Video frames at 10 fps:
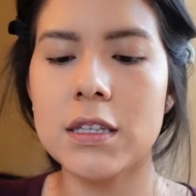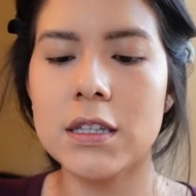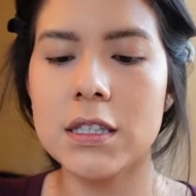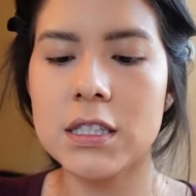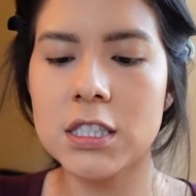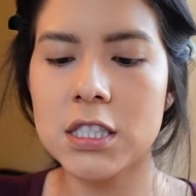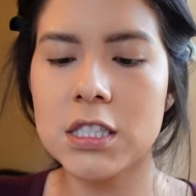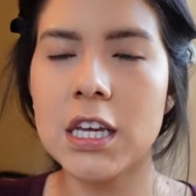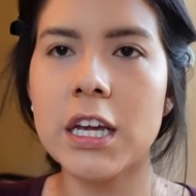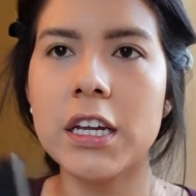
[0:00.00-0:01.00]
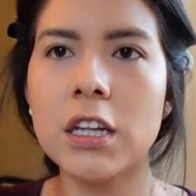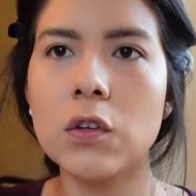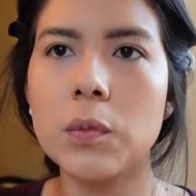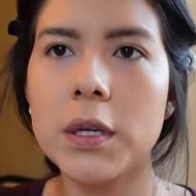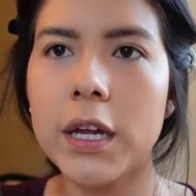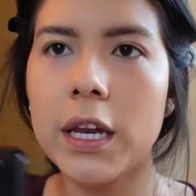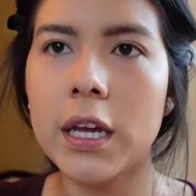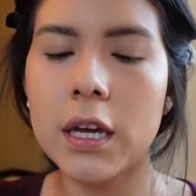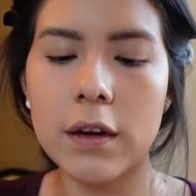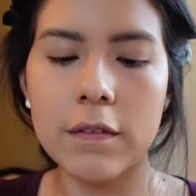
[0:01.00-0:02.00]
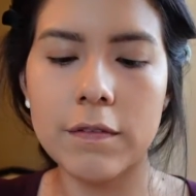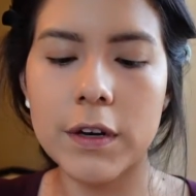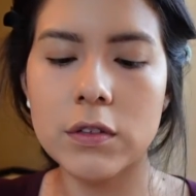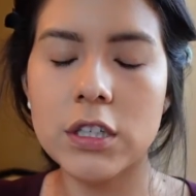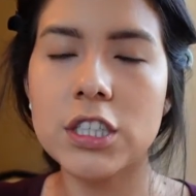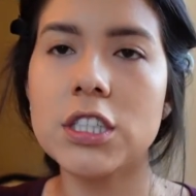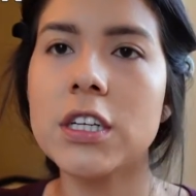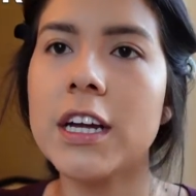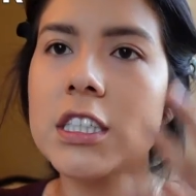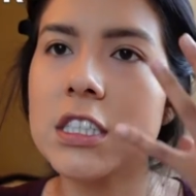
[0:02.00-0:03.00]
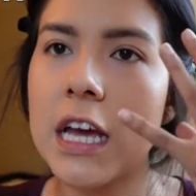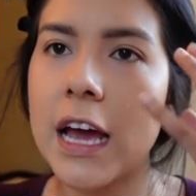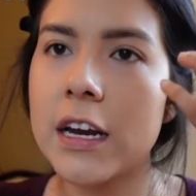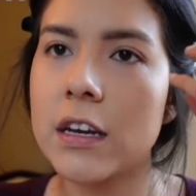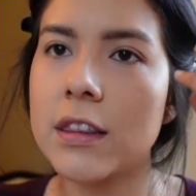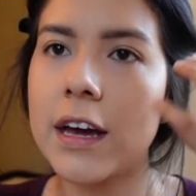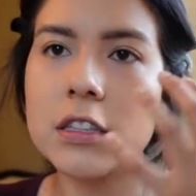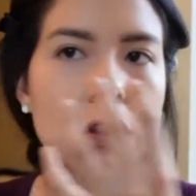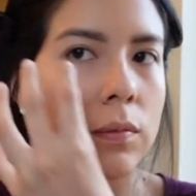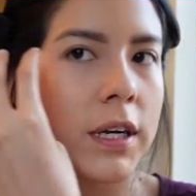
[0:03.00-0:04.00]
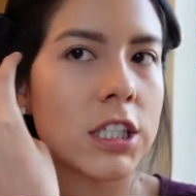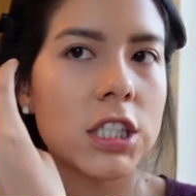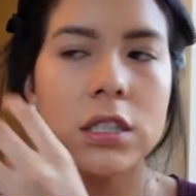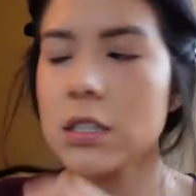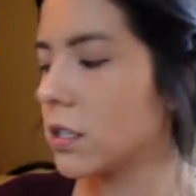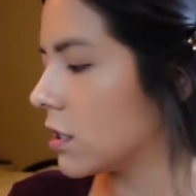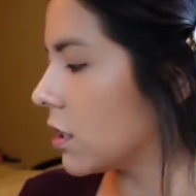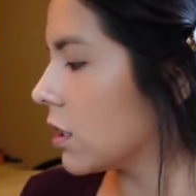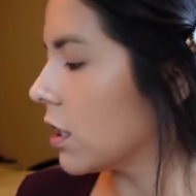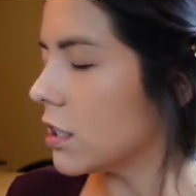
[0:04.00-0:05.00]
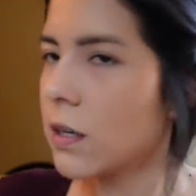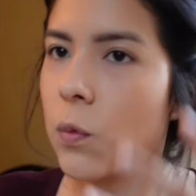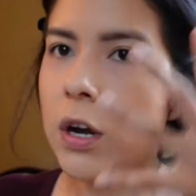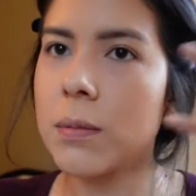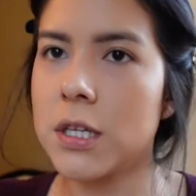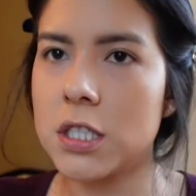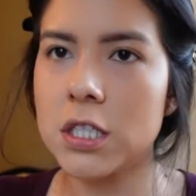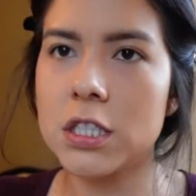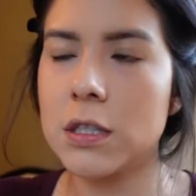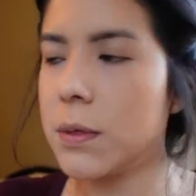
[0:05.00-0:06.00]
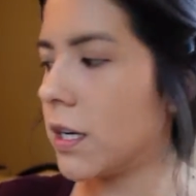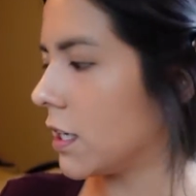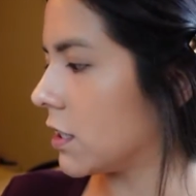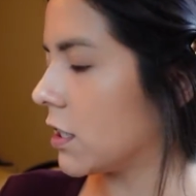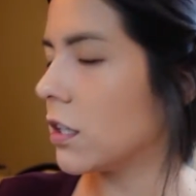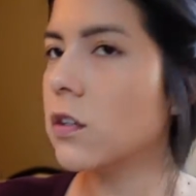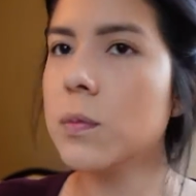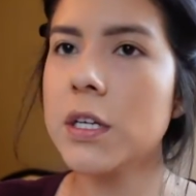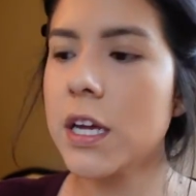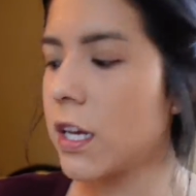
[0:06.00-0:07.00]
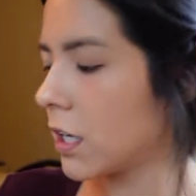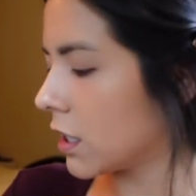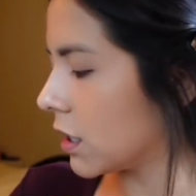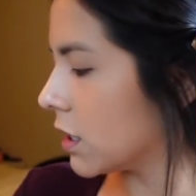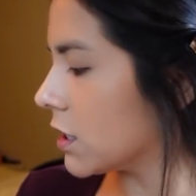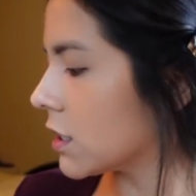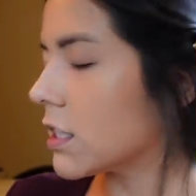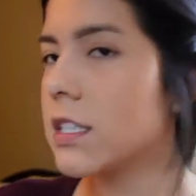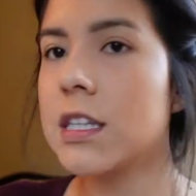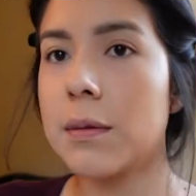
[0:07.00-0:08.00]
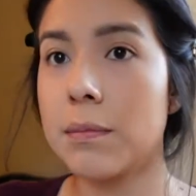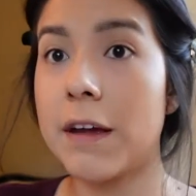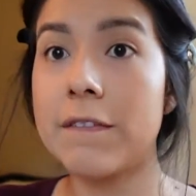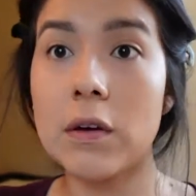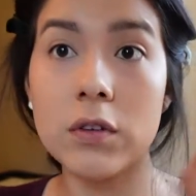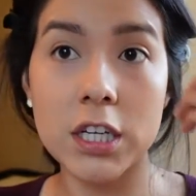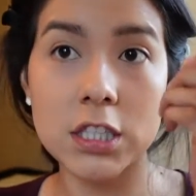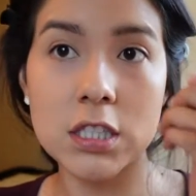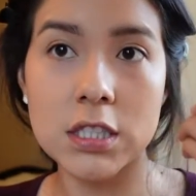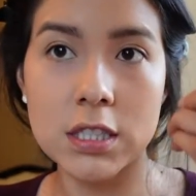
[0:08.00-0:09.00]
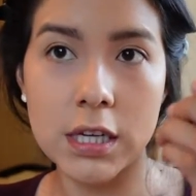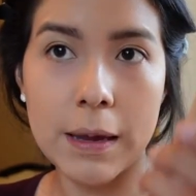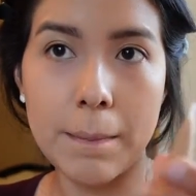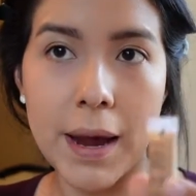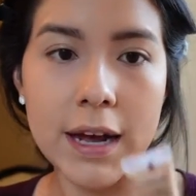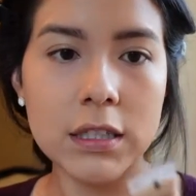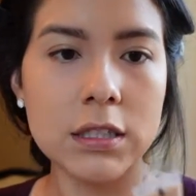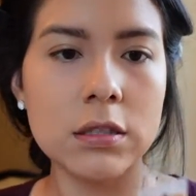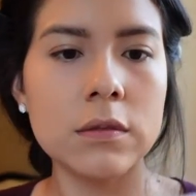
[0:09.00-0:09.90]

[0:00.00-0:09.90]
this is just like an illuminating foundation. I just added that to my cheeks because I wanted my cheeks to be nice and illuminating since my foundation is a matte.